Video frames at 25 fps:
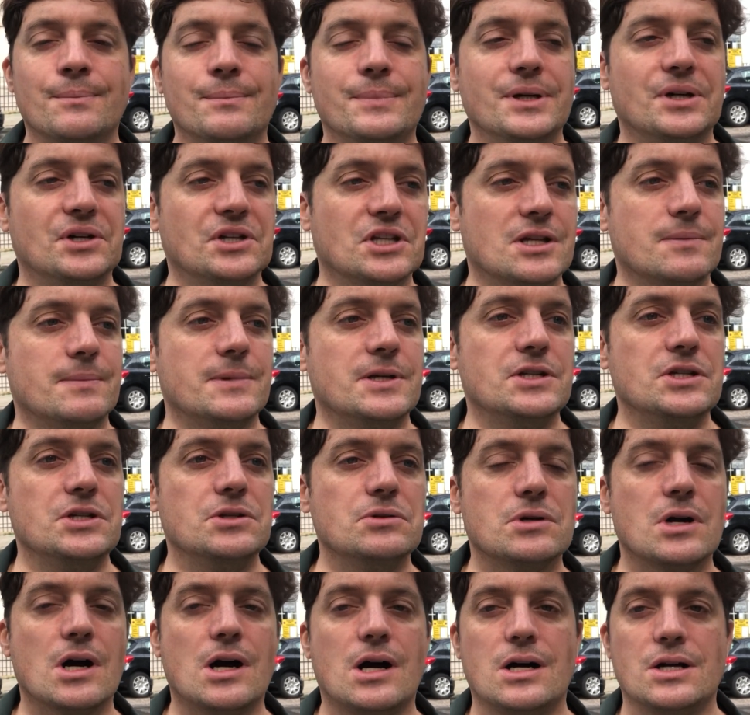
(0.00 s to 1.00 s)
building them in
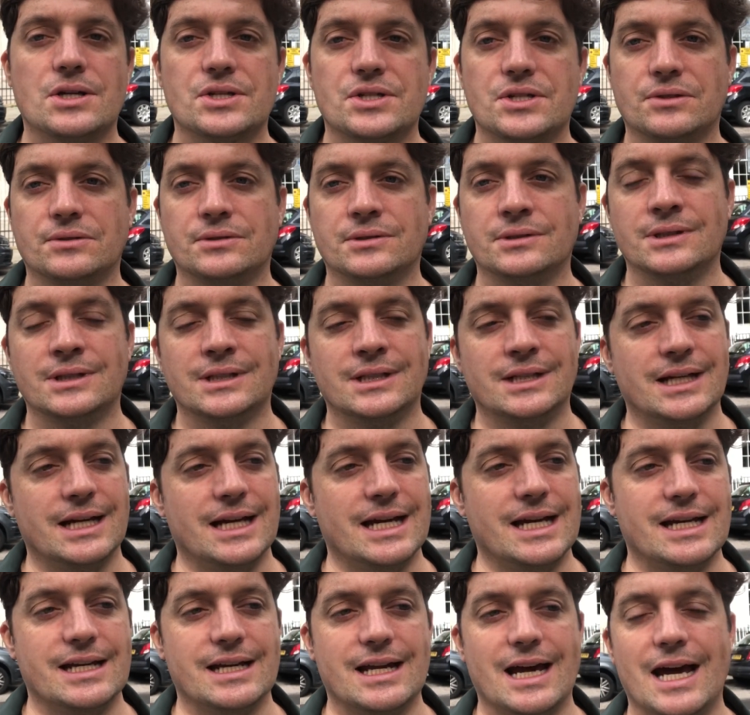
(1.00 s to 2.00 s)
Newcastle,
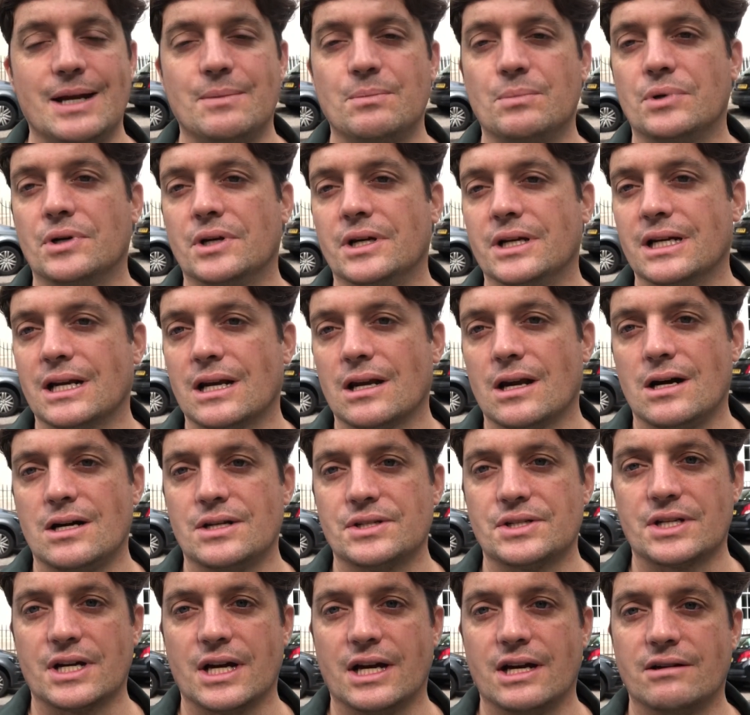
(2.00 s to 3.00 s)
in Edinburgh, in
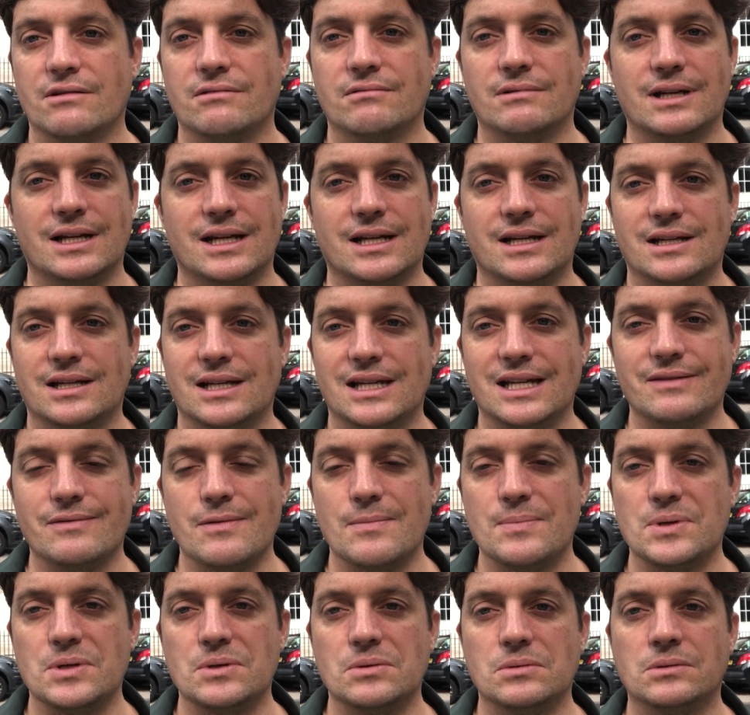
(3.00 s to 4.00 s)
Glasgow, in
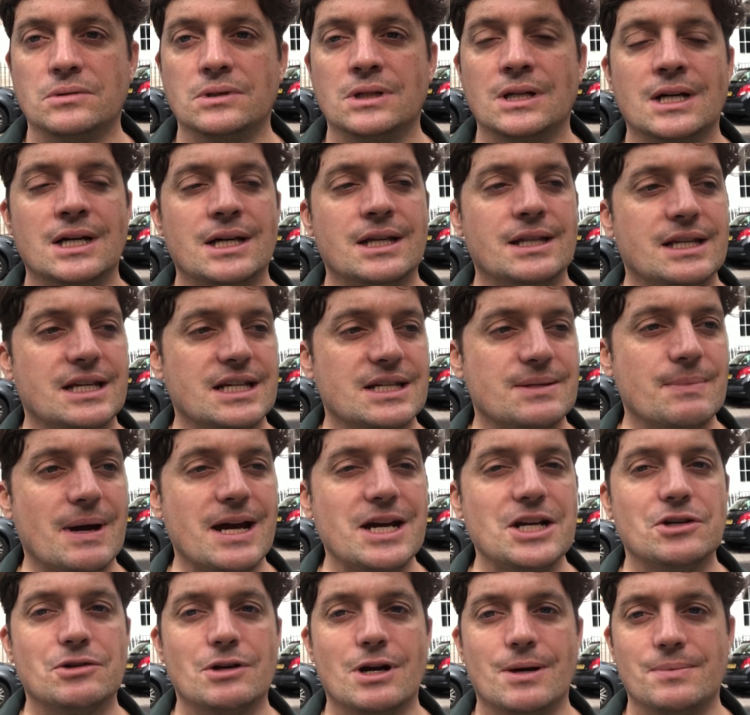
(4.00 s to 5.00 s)
Liverpool, these
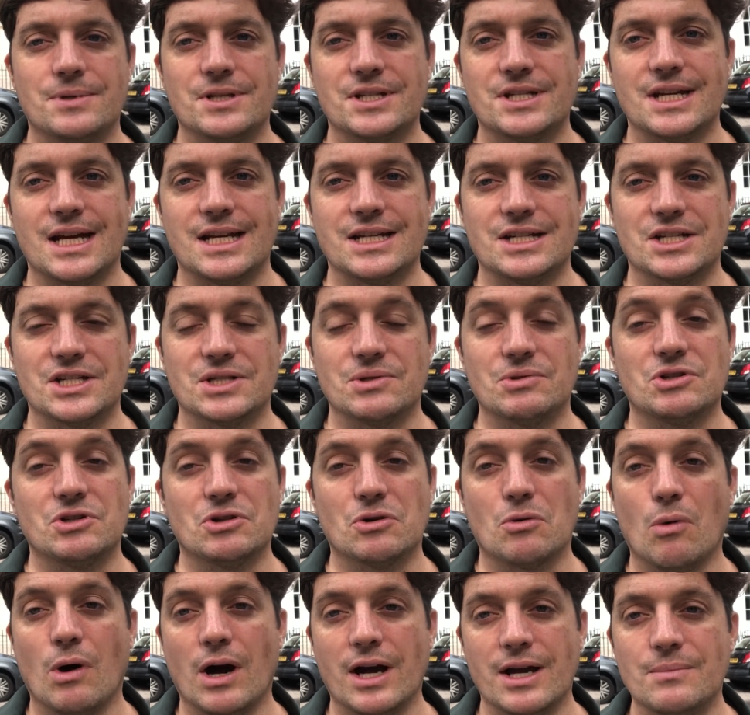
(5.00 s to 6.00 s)
major urban centres which
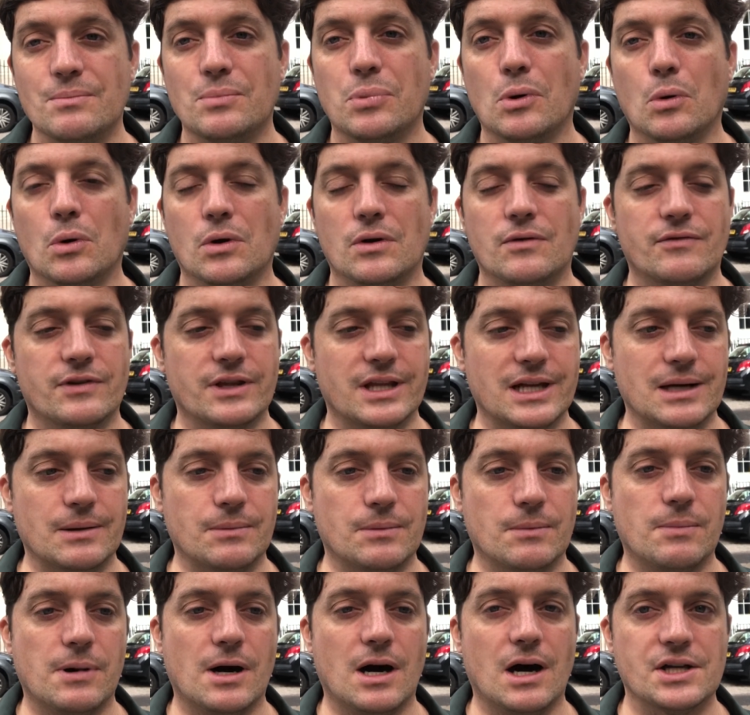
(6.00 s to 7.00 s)
were quite important for the
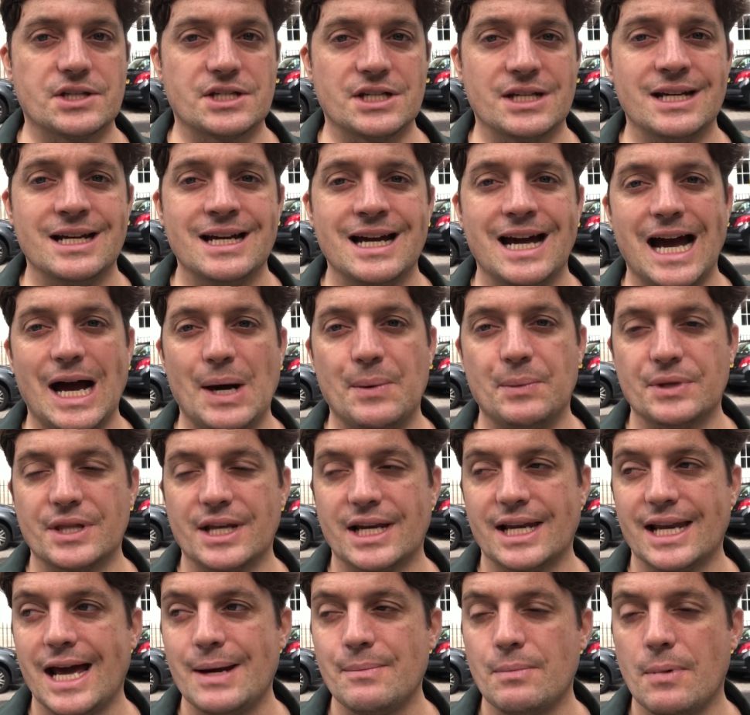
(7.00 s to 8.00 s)
Liberal Party and when
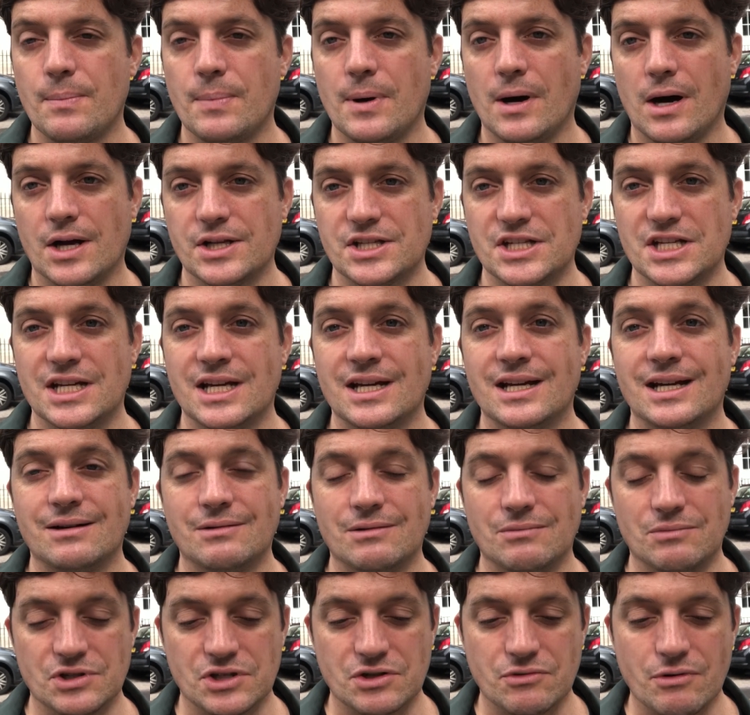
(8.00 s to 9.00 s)
the Labour Party
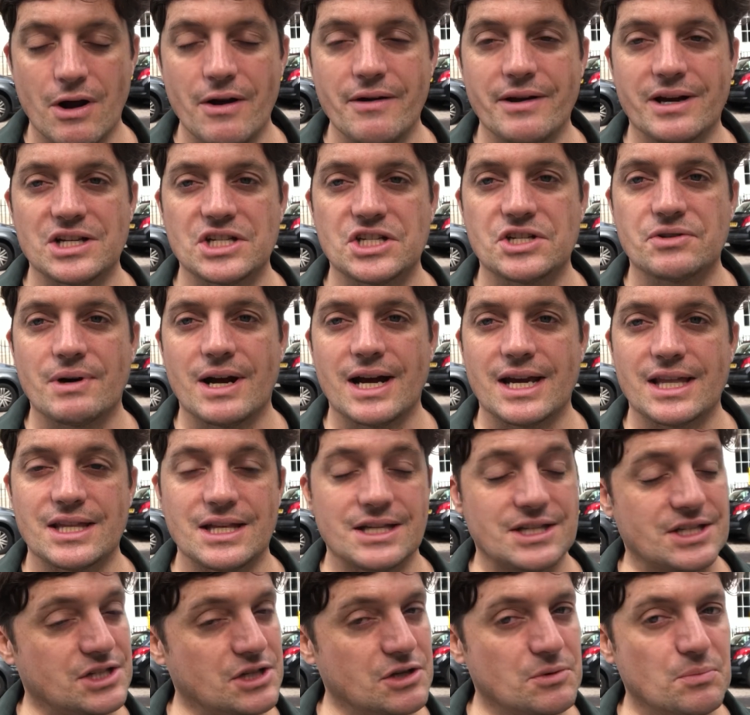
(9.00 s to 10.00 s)
was growing in strength
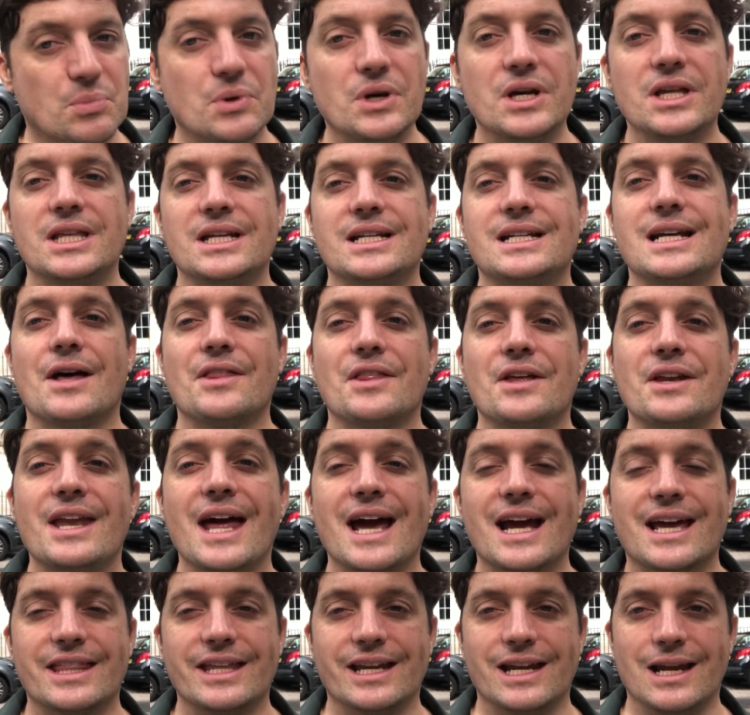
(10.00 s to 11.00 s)
and soon breathing down the
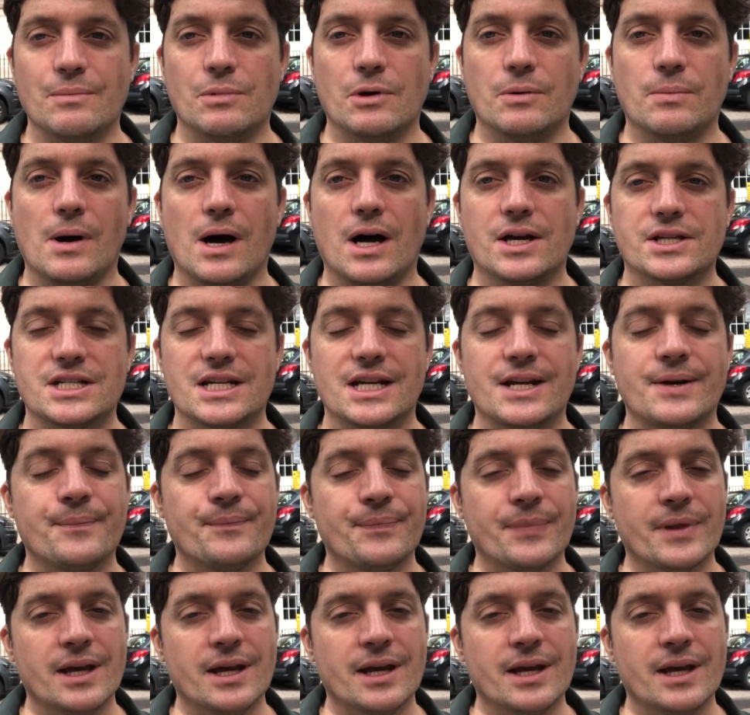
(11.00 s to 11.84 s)
neck of the Liberal Party.